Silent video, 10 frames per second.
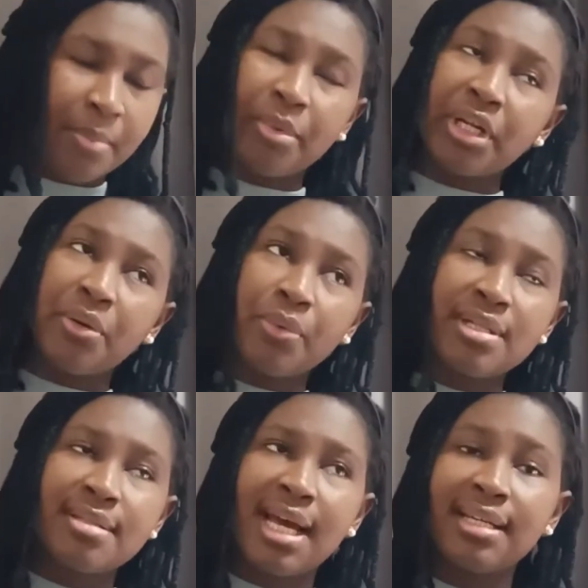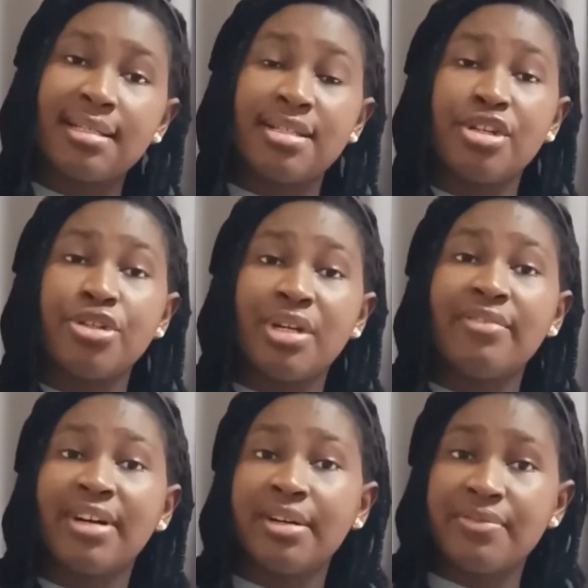But in winter, this is not usually
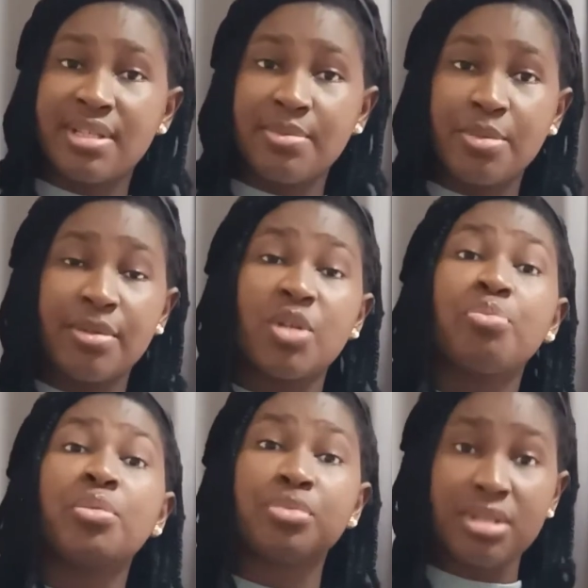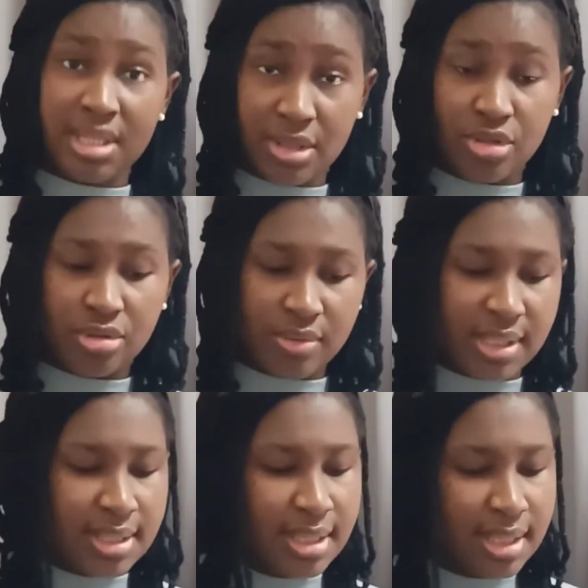very feasible, but some people still do
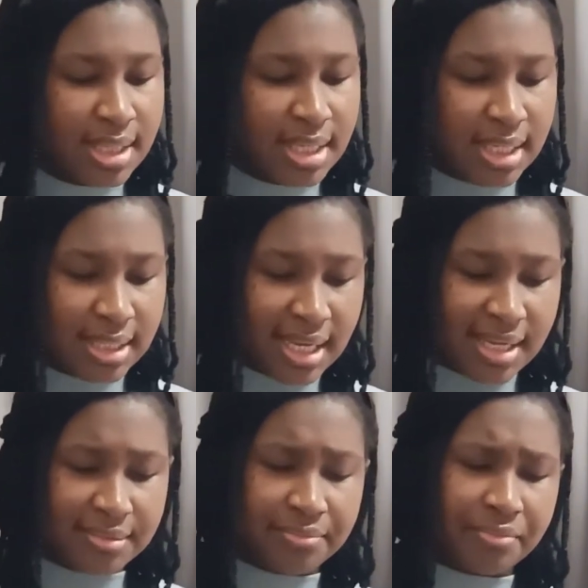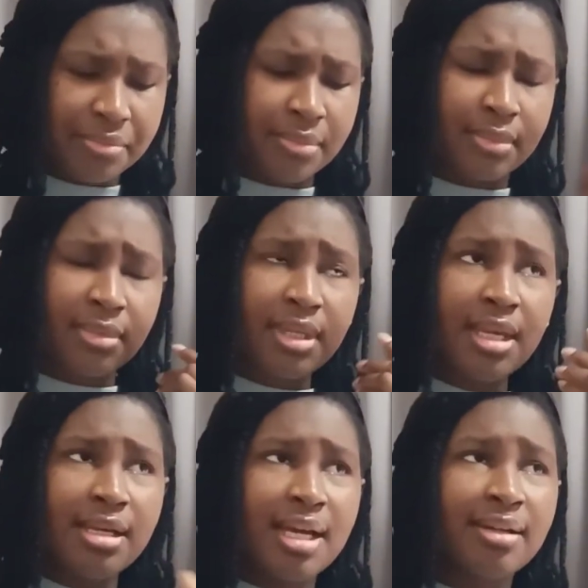it. Then
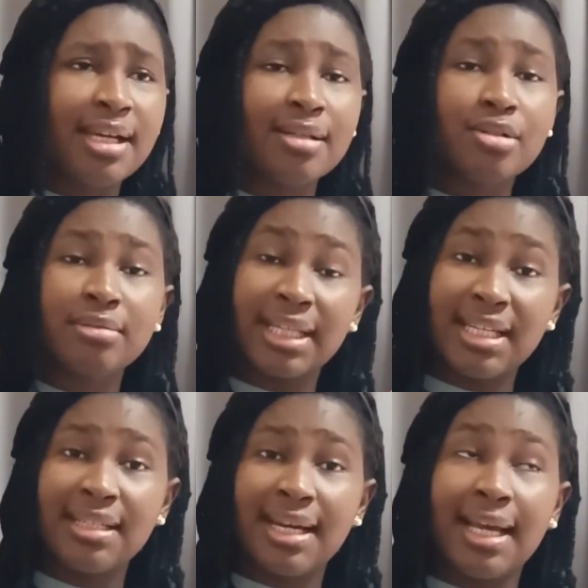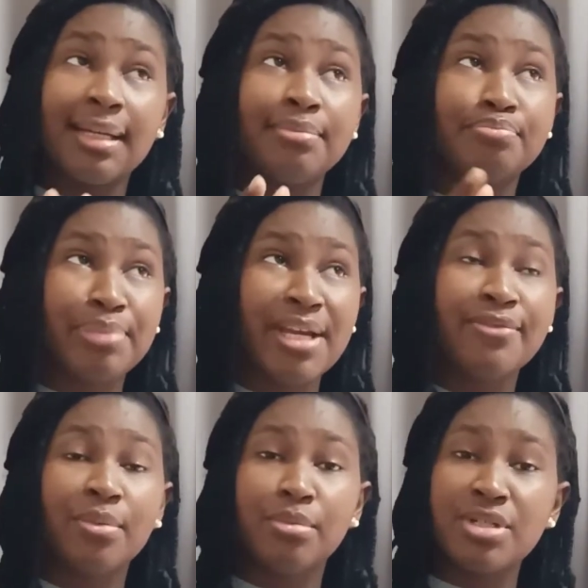another thing that I pay
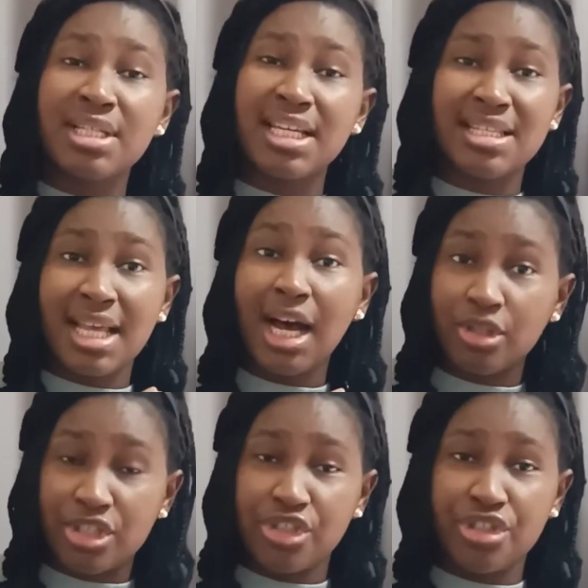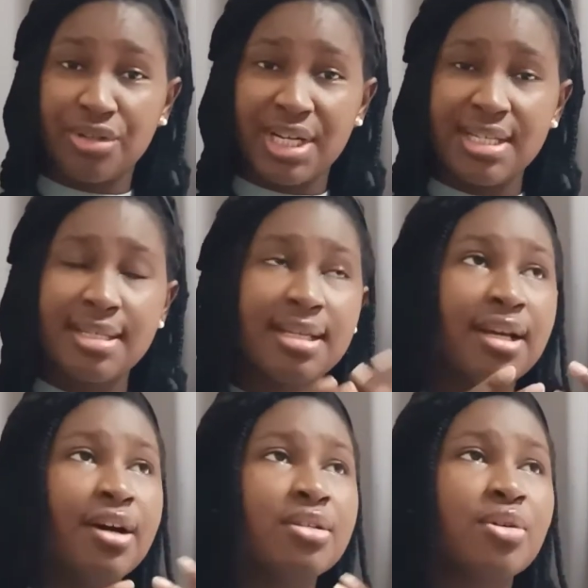for mostly is health insurance.
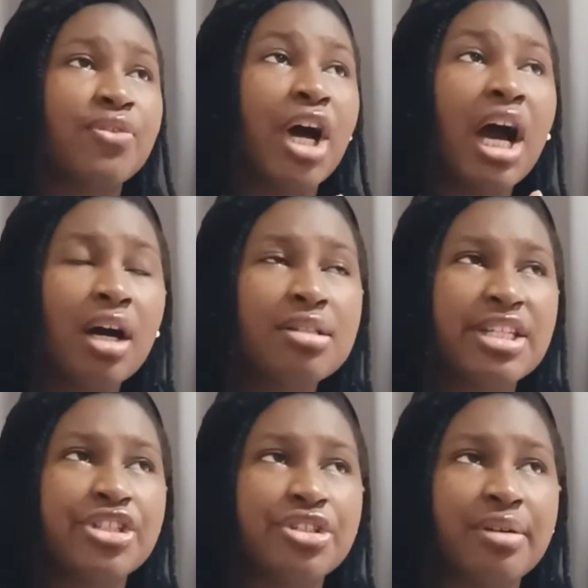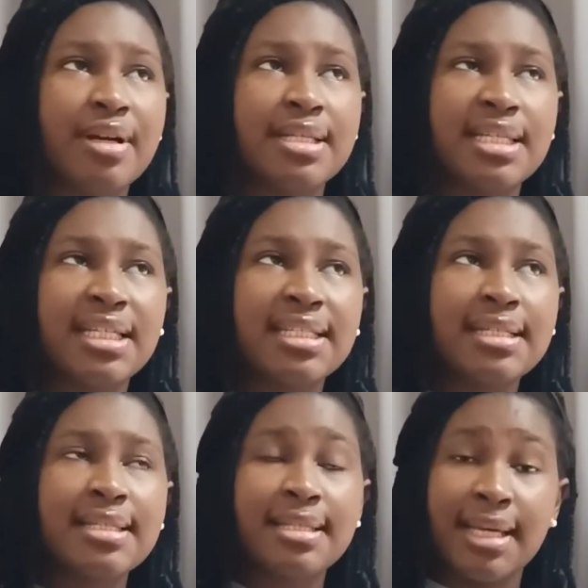So for health insurance, in
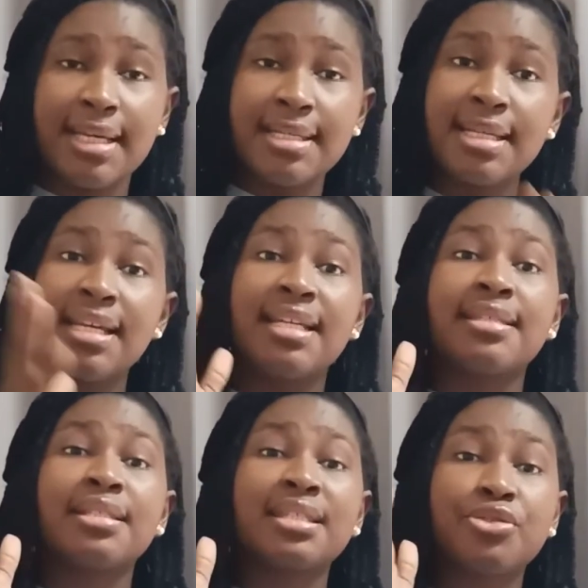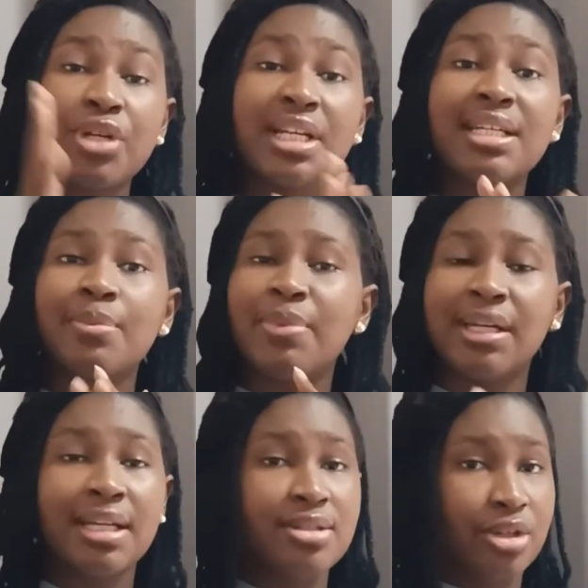this case, it's strictly
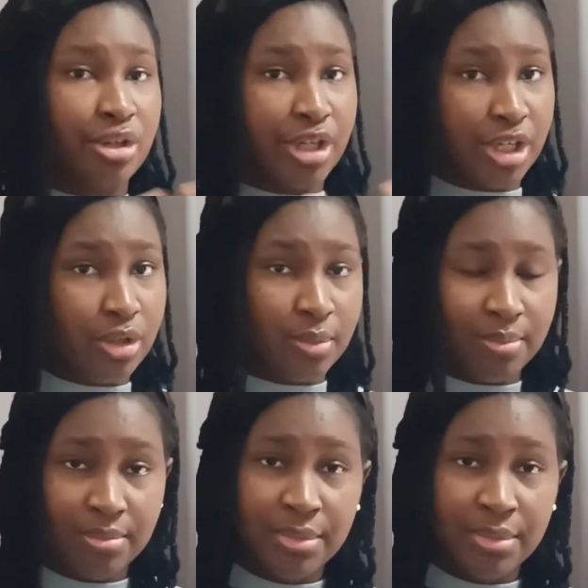dependent on your income.